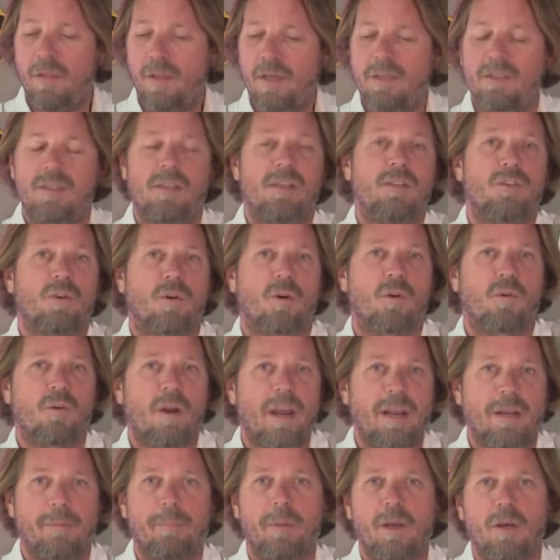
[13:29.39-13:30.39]
these things are
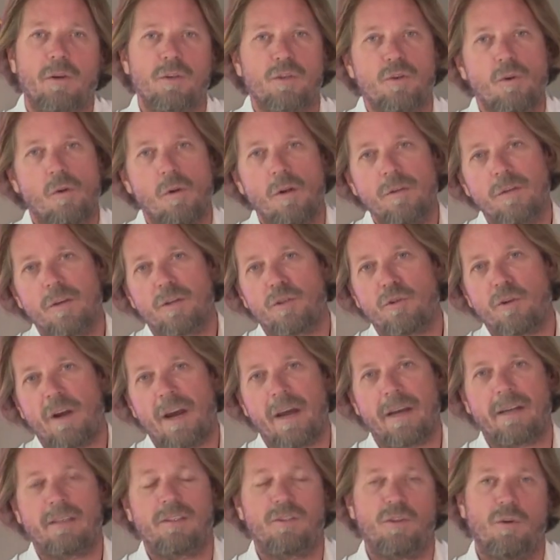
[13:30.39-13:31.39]
great because you're on the
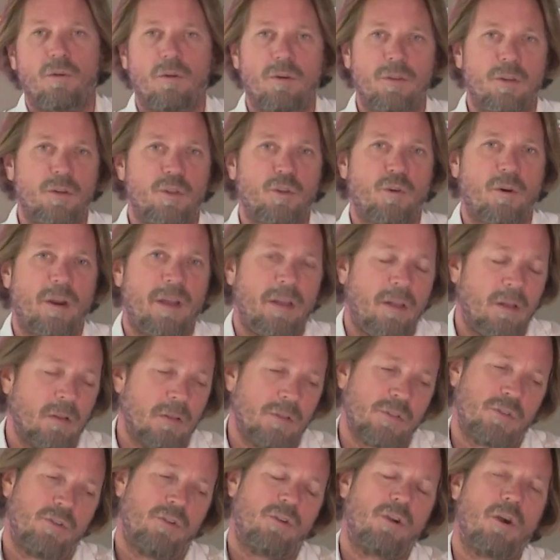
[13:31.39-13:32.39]
tracks, you're on the
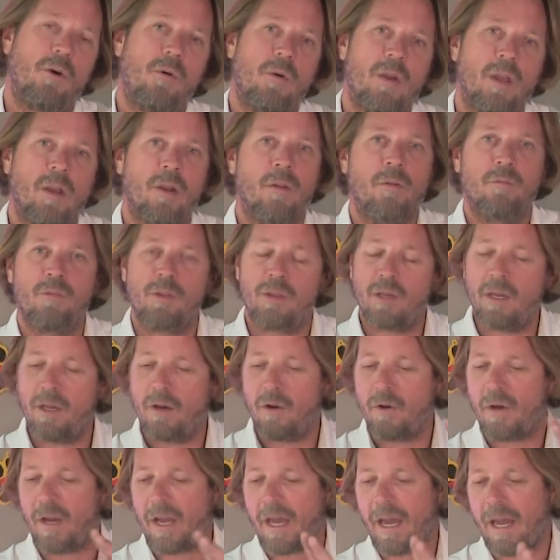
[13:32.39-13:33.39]
trails, you're going over
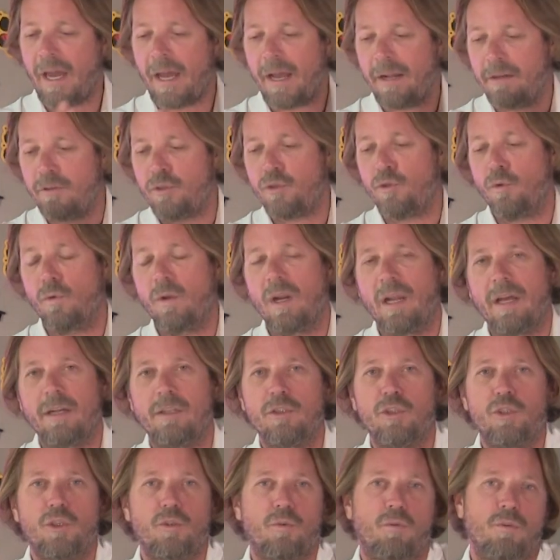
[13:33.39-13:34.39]
there, and your
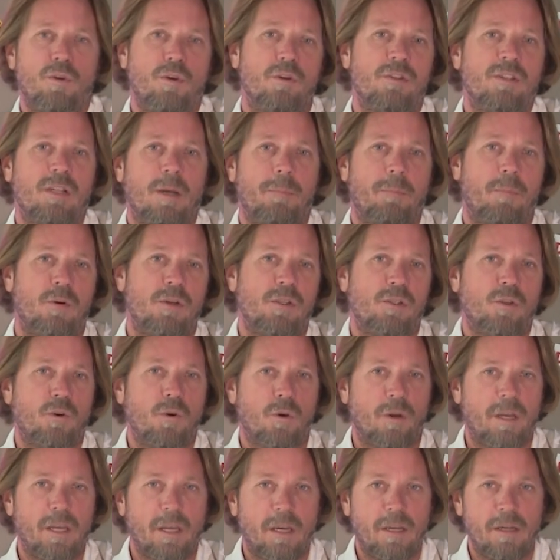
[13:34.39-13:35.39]
lunch or your supper is
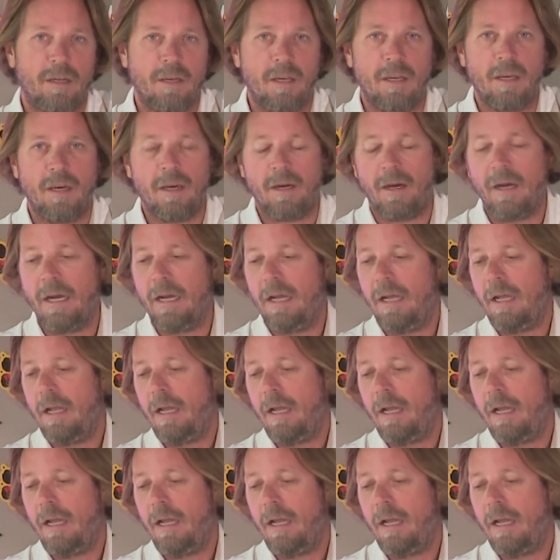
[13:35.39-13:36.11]
cooking in here.